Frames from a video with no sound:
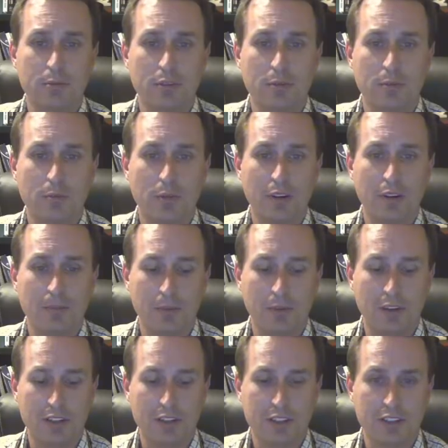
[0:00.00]
where the prop
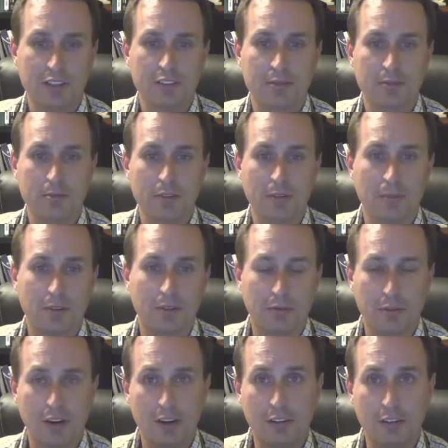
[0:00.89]
wash is, where I'm
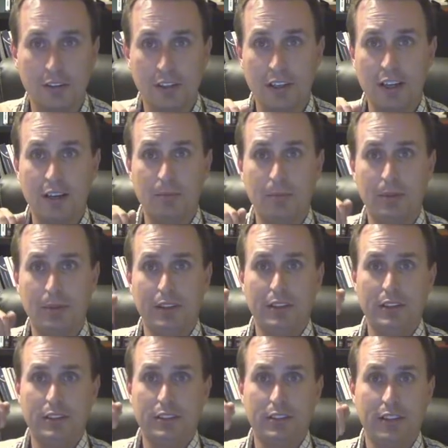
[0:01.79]
throttling up
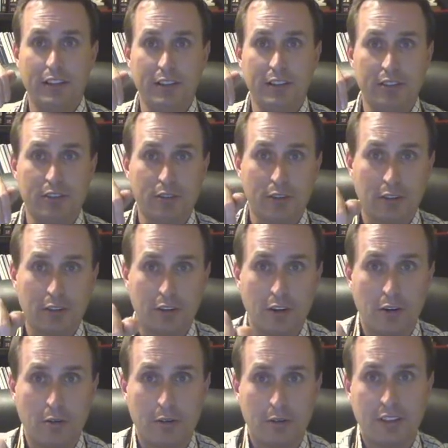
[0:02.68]
to then
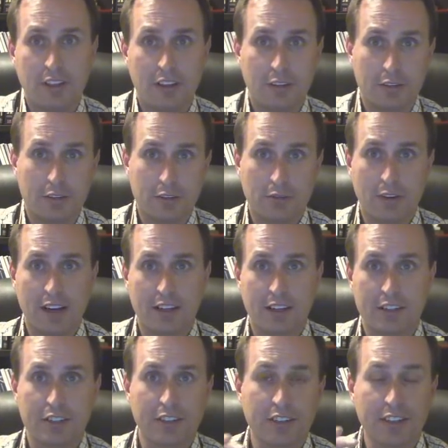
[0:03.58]
start going the other
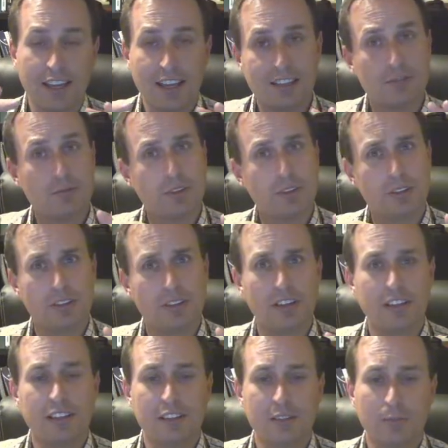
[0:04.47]
direction. That's where you're
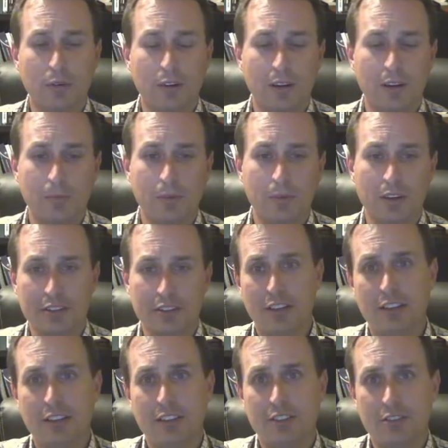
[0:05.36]
gonna get the prop wash,
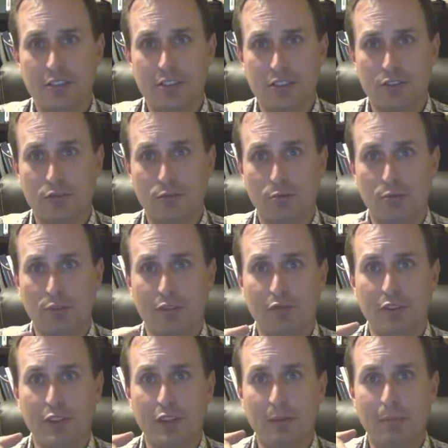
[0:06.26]
not as you're just
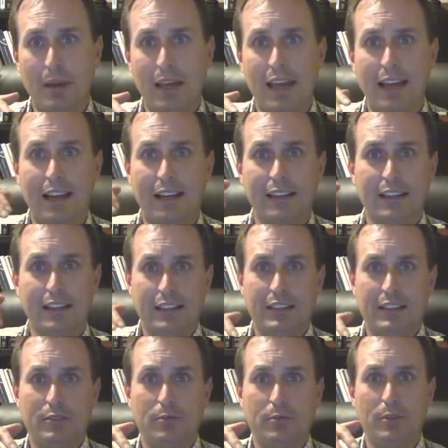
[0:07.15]
drifting back.
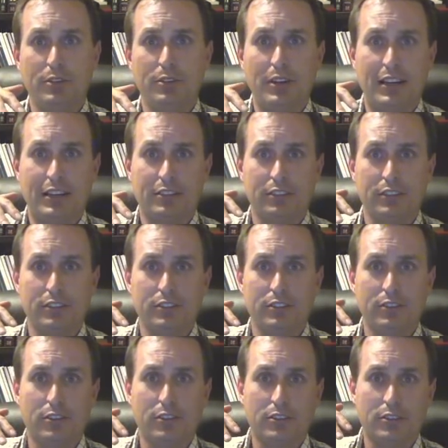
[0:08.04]
It's when you actually
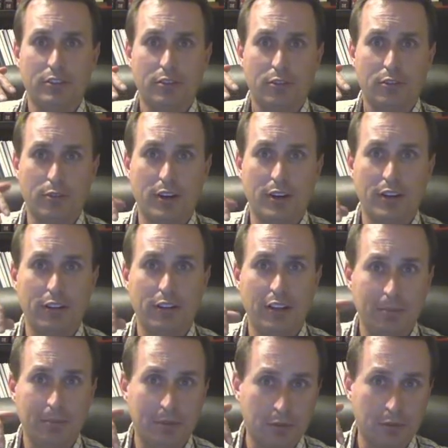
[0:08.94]
start to
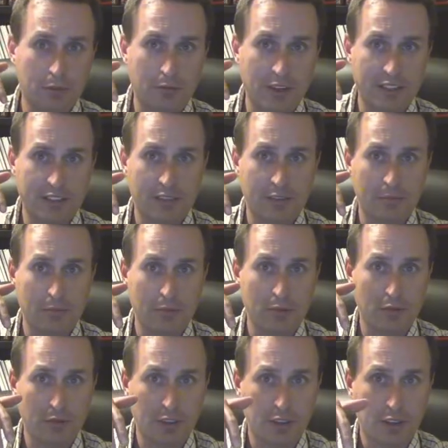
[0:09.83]
throttle up to arrest the
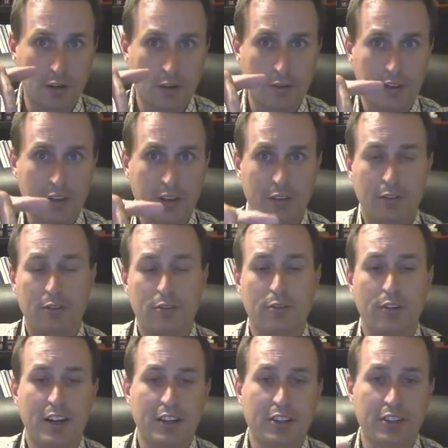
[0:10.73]
move and go the other
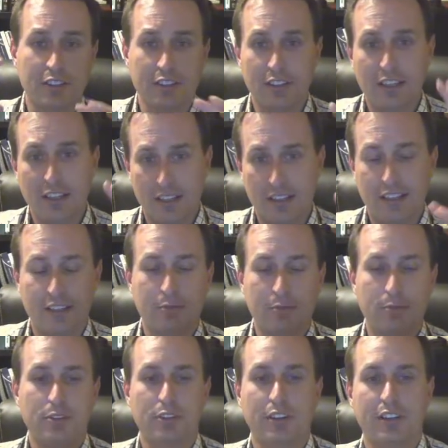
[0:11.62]
direction.
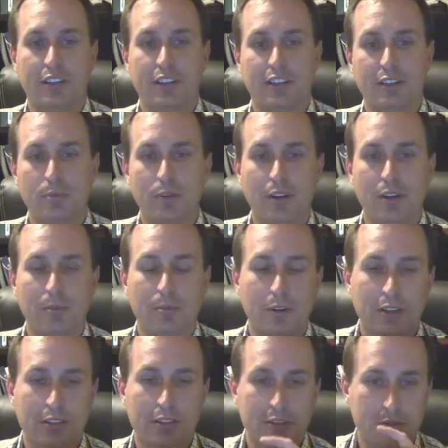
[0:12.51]
That's when you're gonna get the
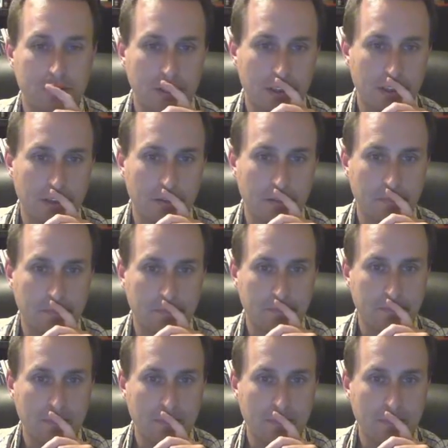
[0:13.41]
prop wash to occur.